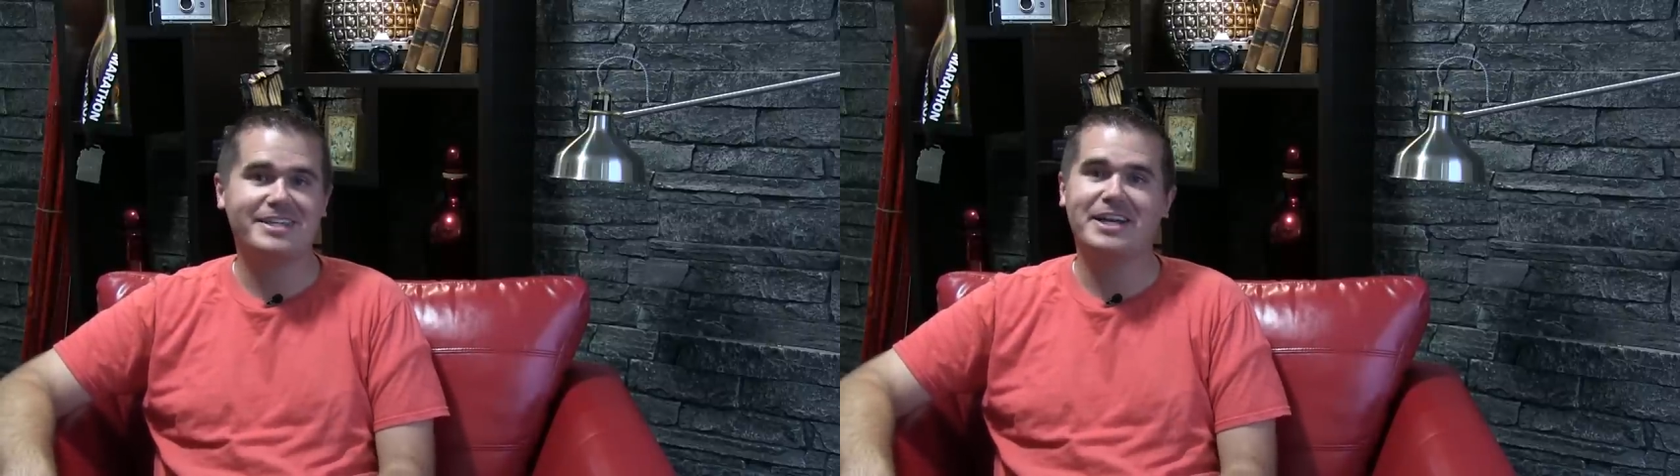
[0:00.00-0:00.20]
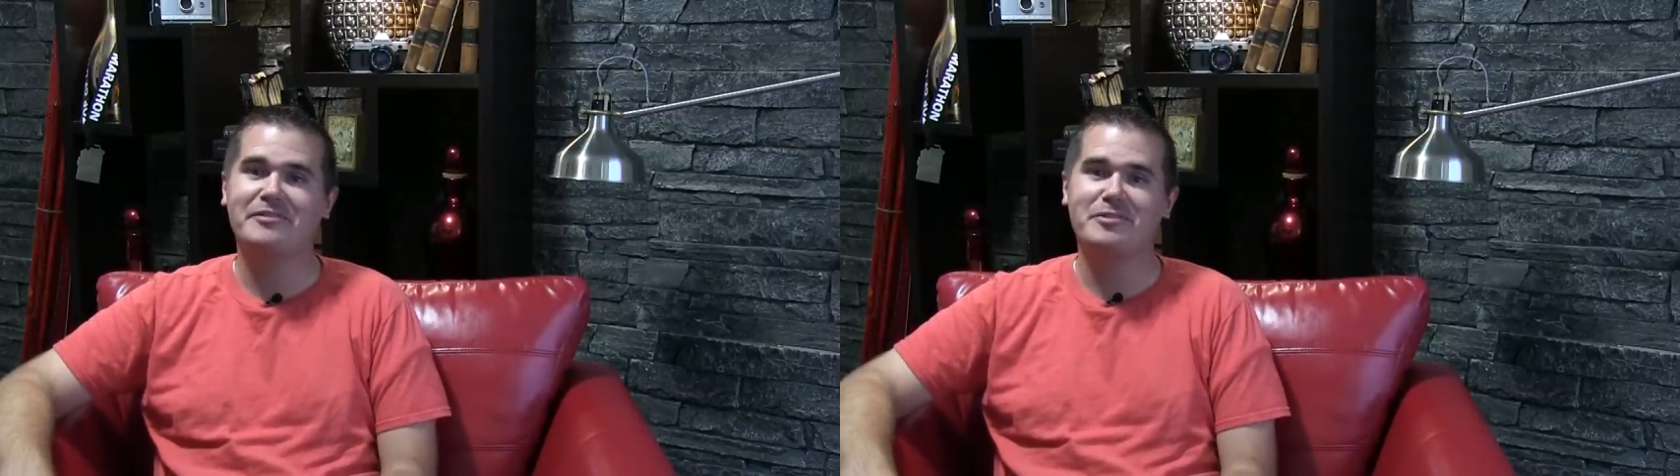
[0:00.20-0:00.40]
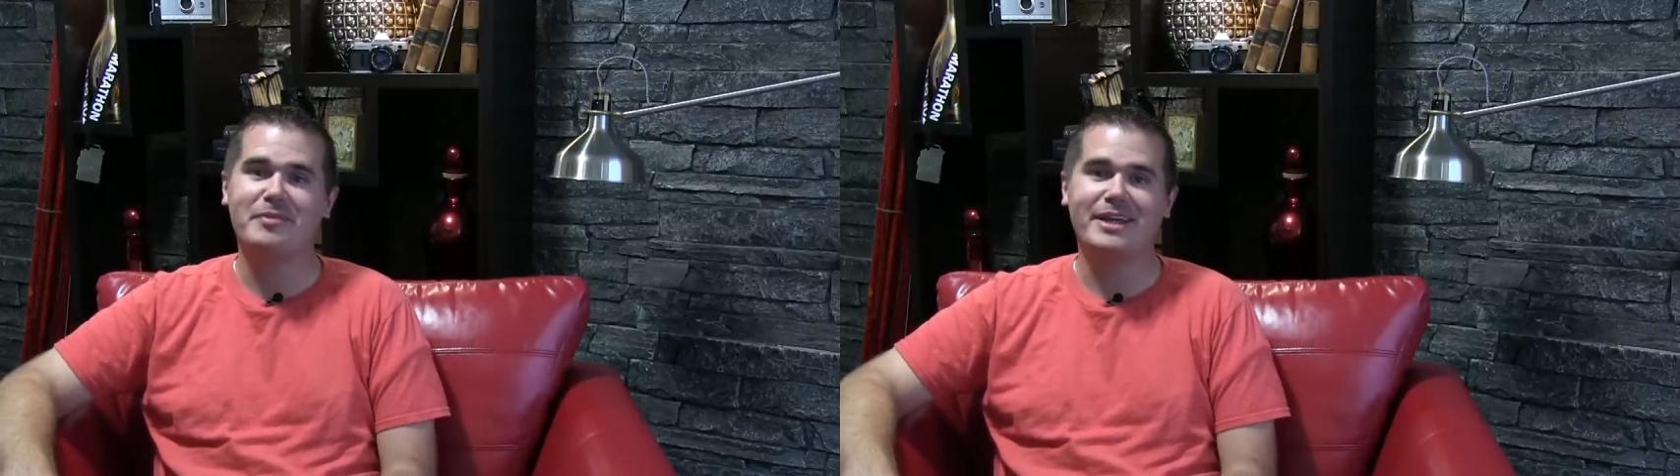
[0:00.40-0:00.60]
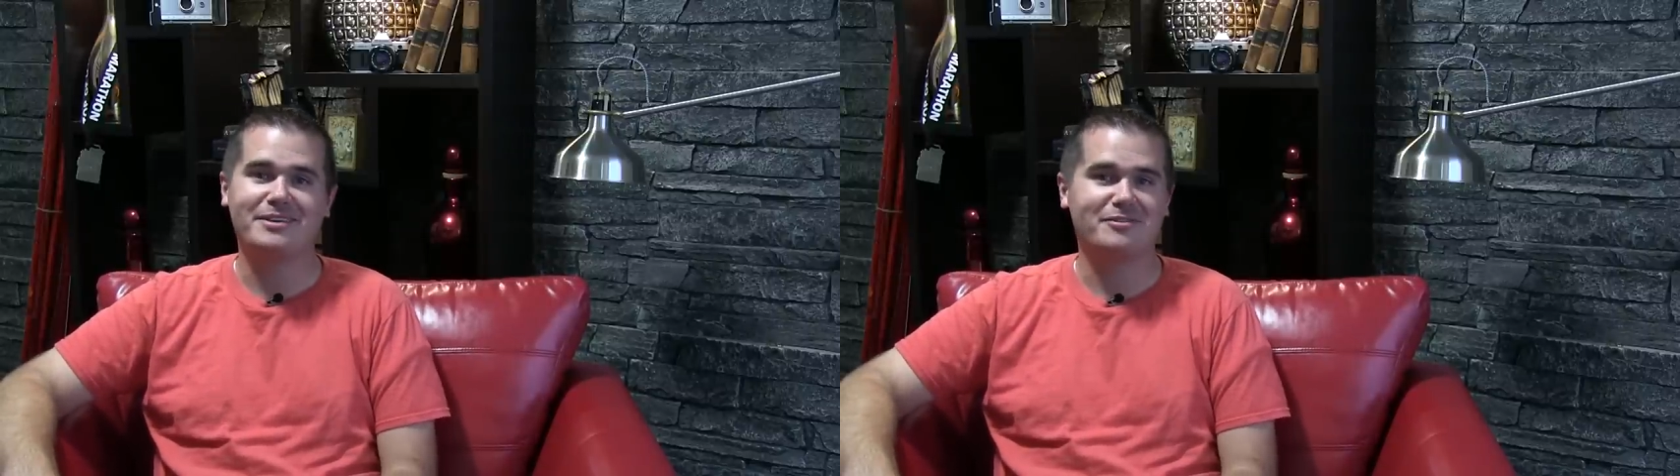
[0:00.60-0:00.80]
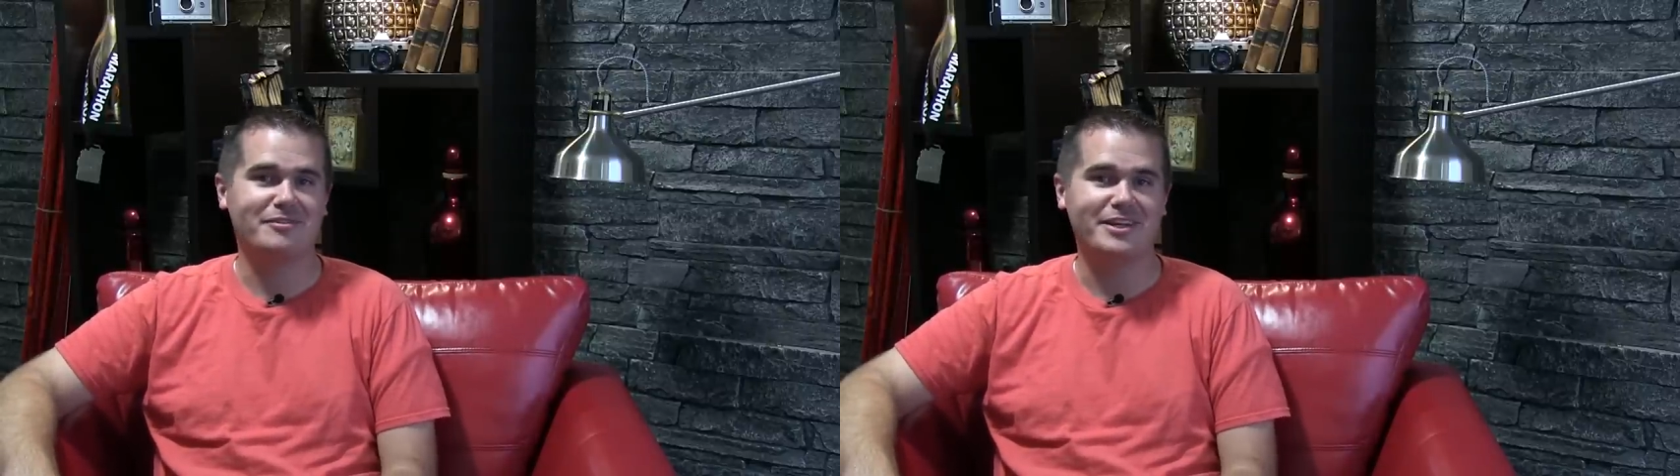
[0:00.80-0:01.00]
didn't even make
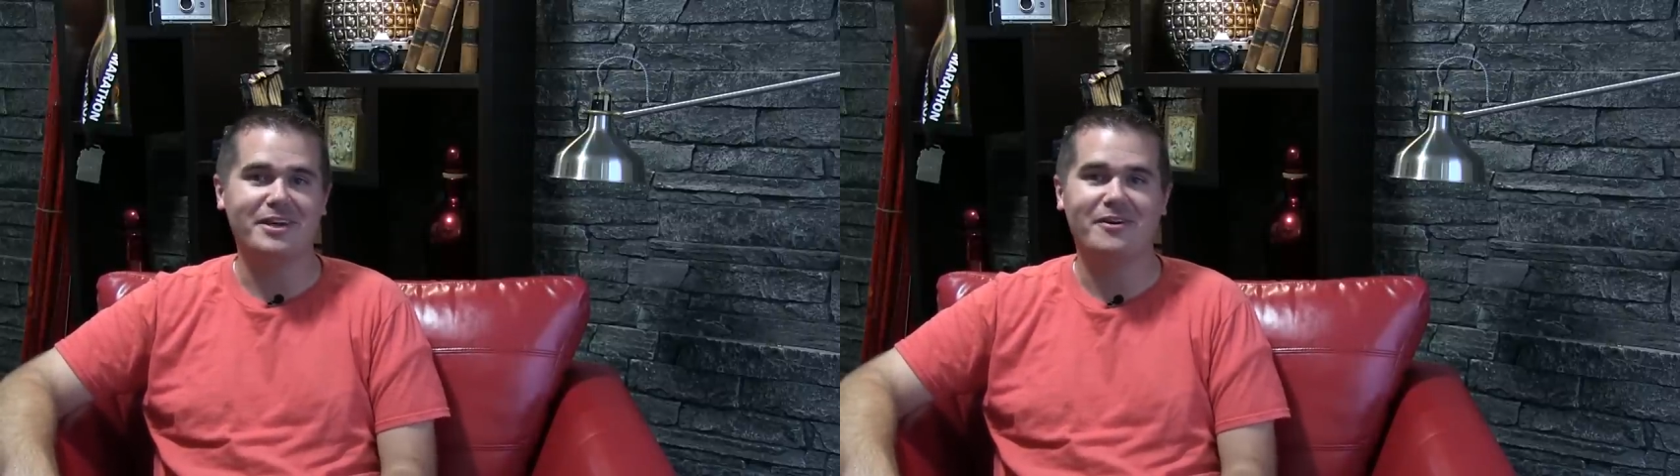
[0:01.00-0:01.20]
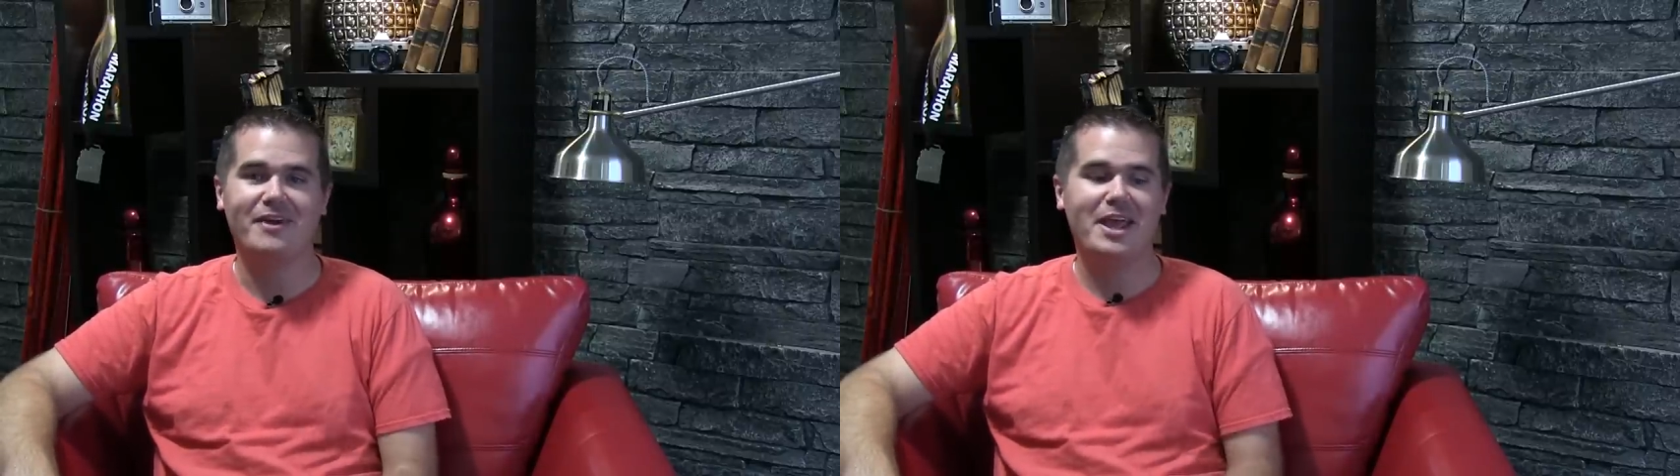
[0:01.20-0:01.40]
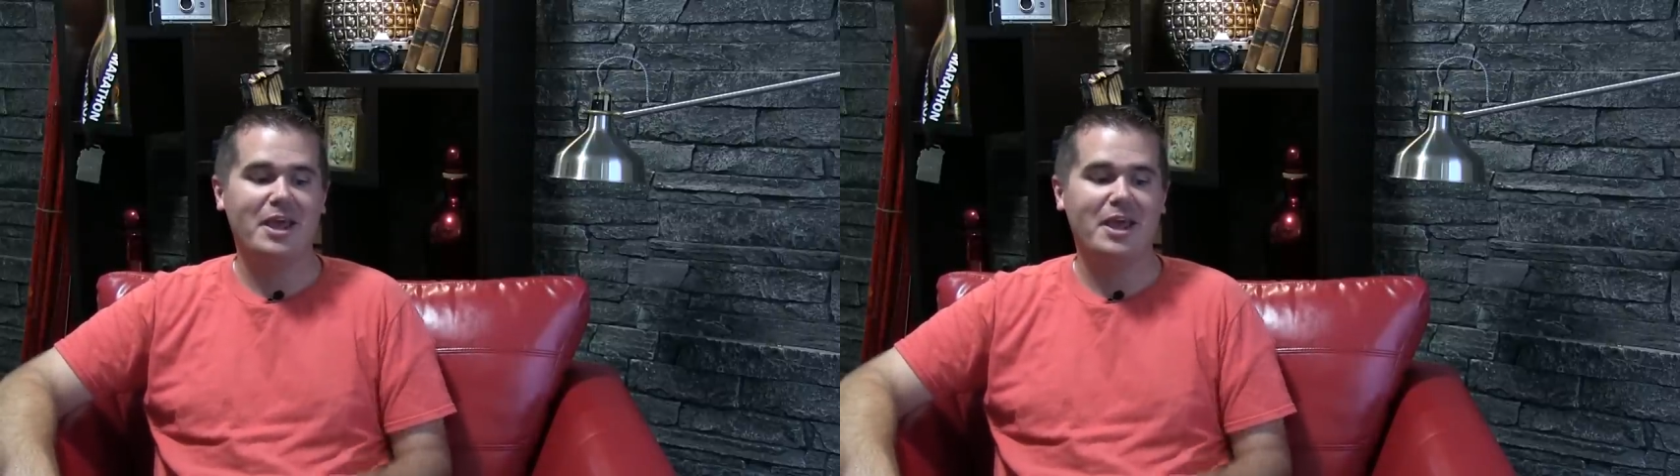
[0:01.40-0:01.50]
the video,